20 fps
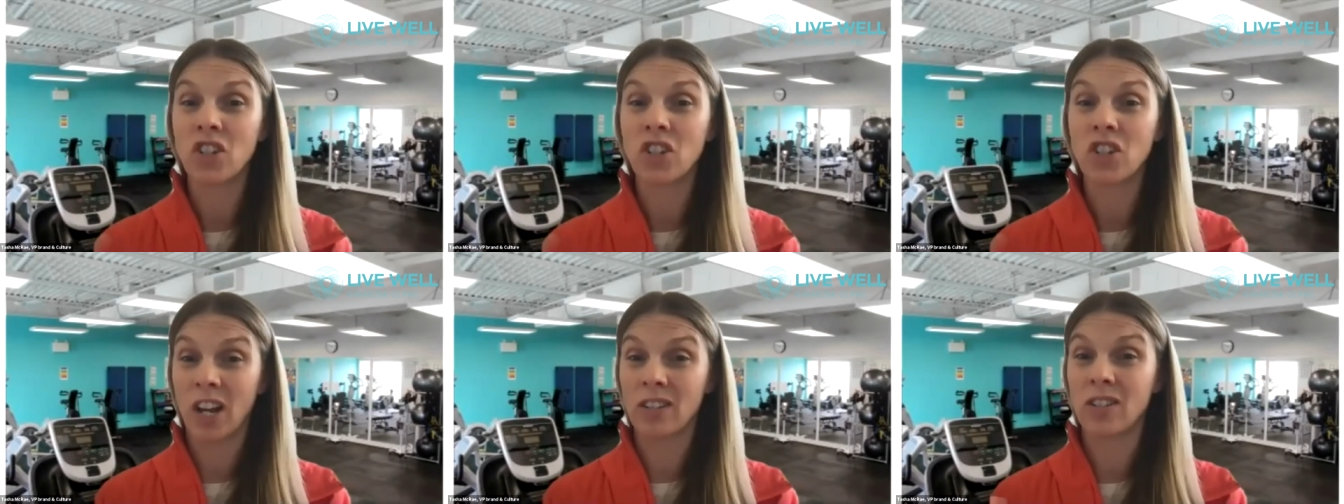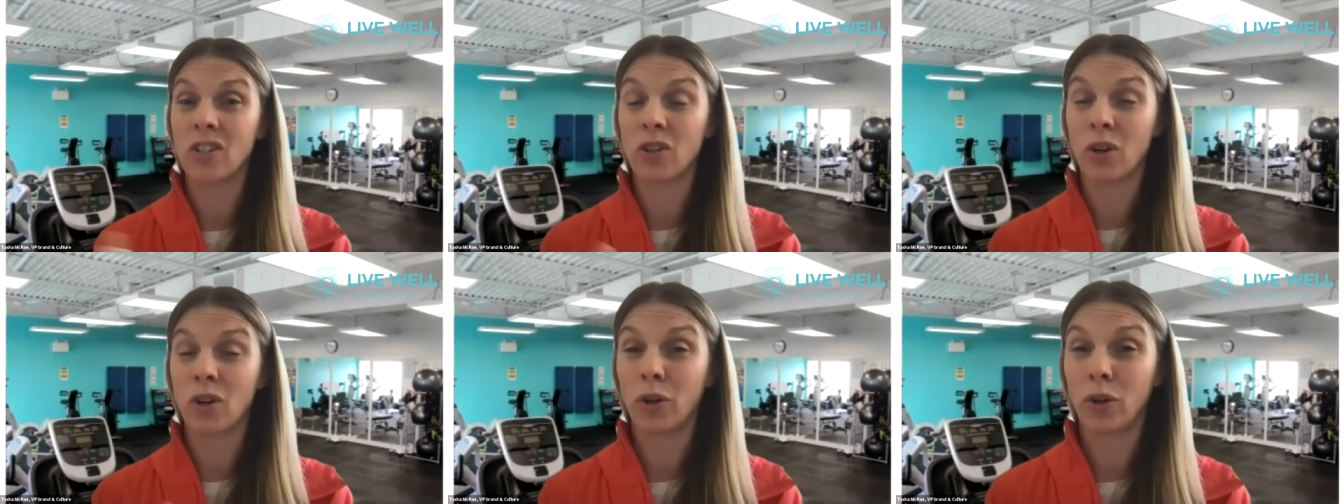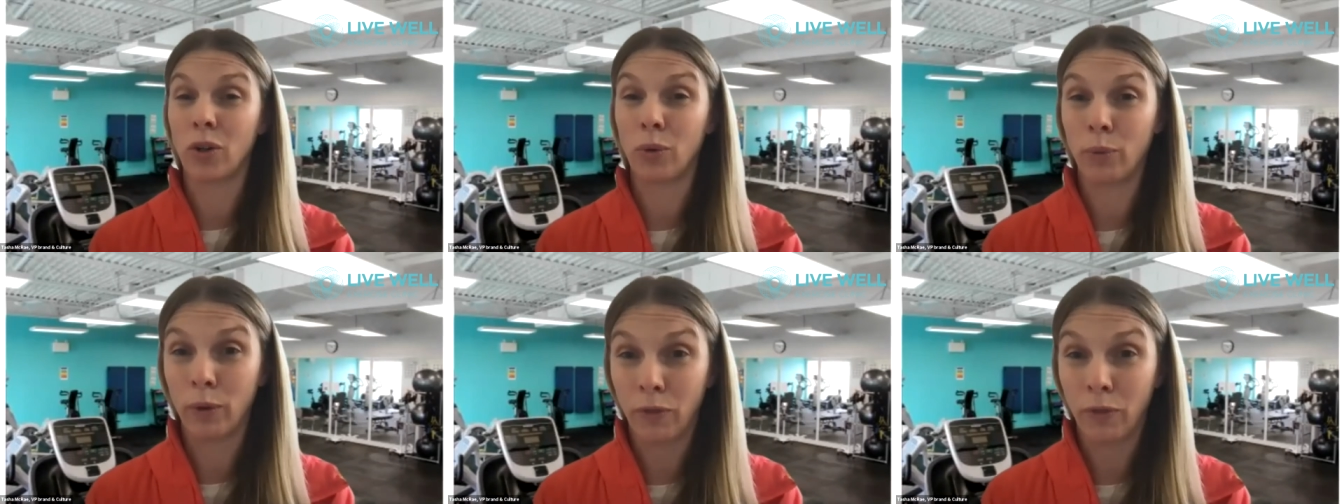chances are
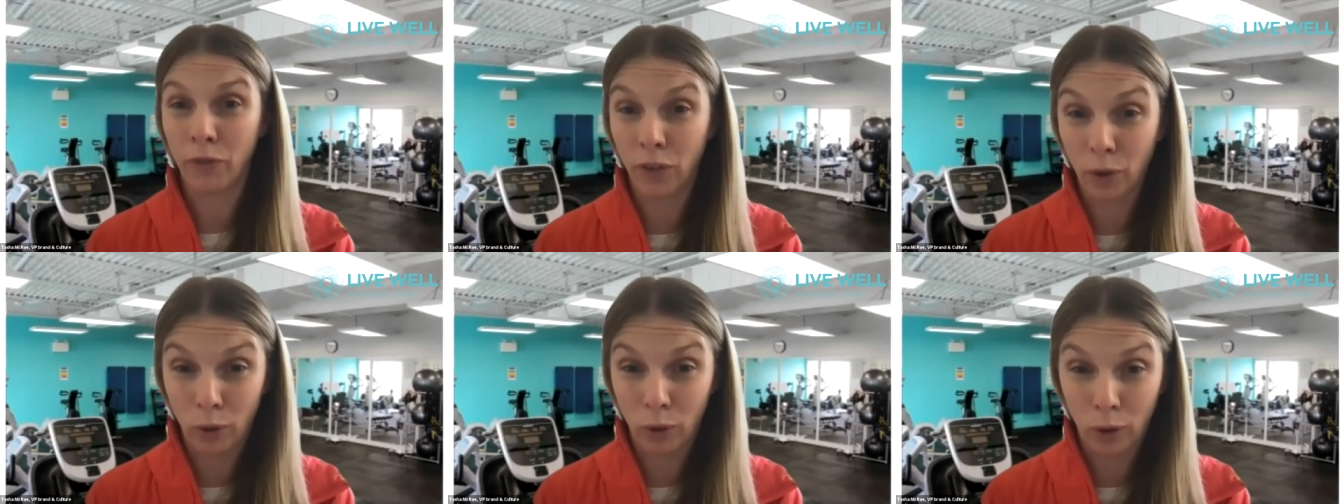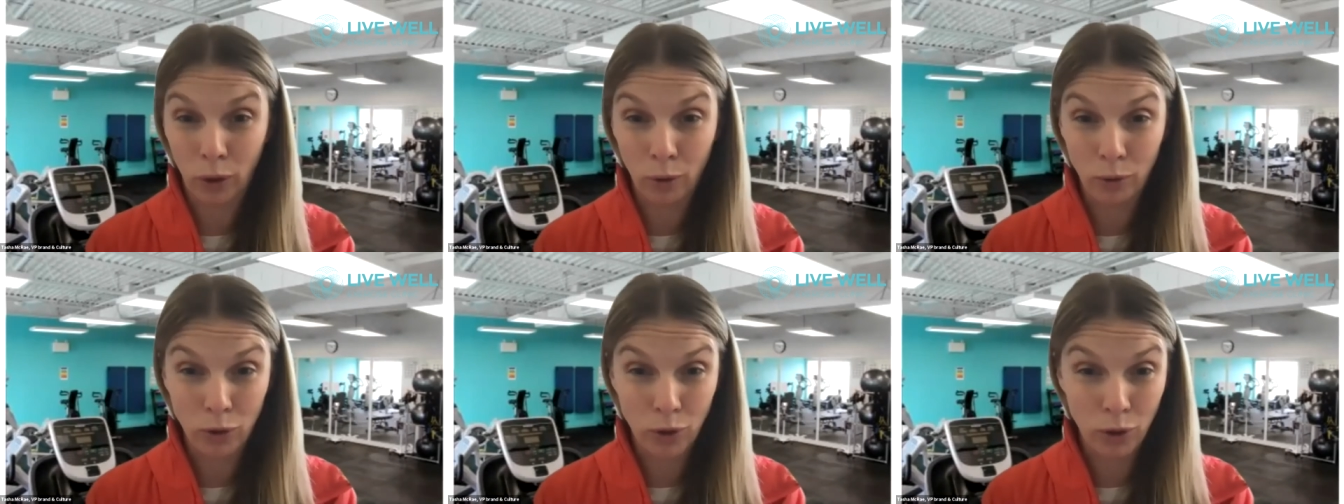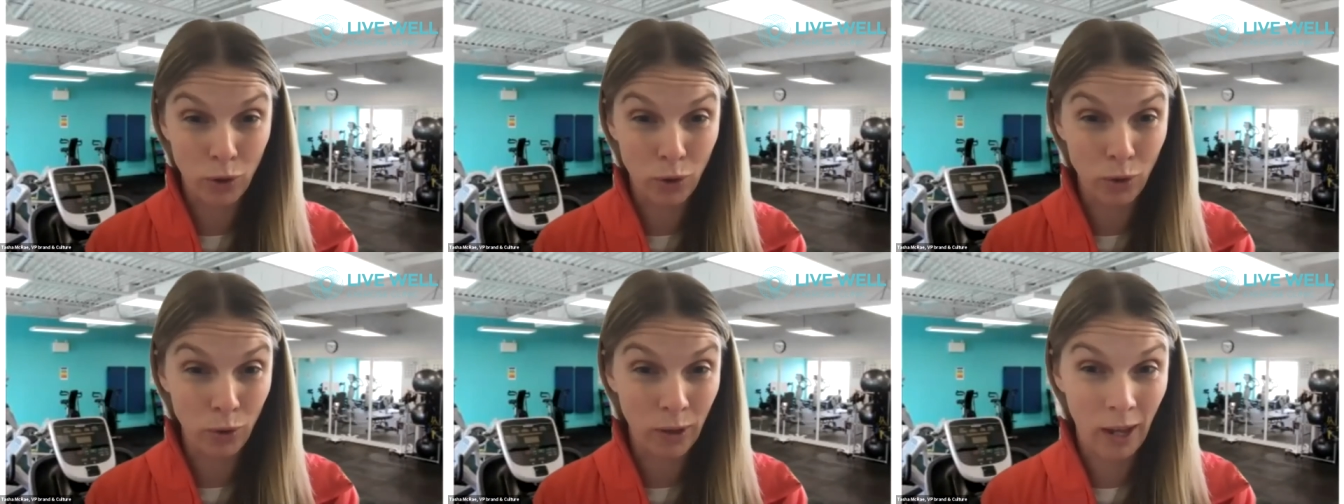you will feel closer
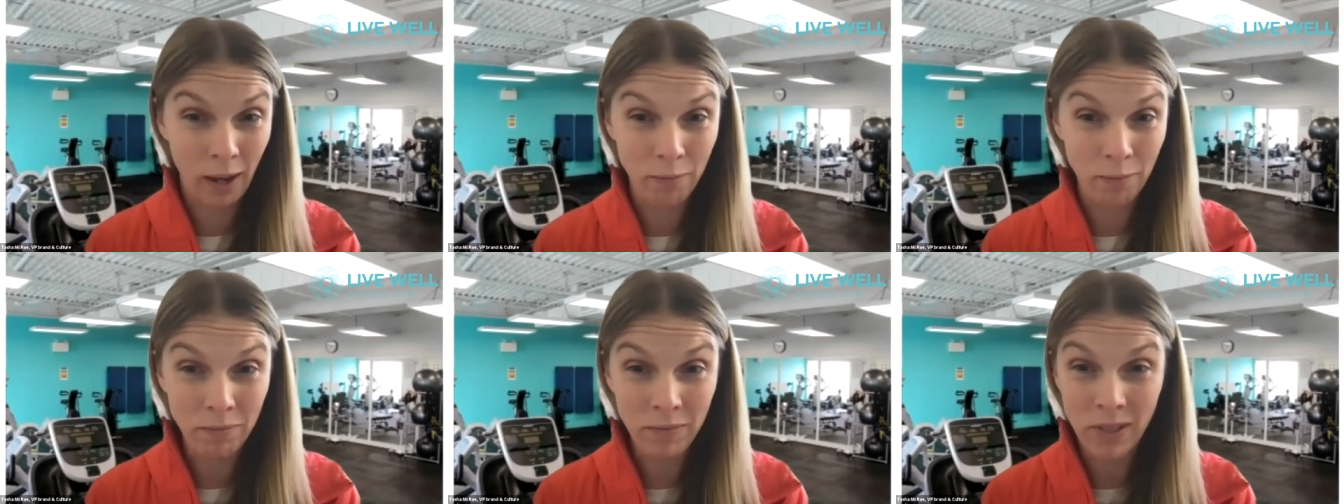to them.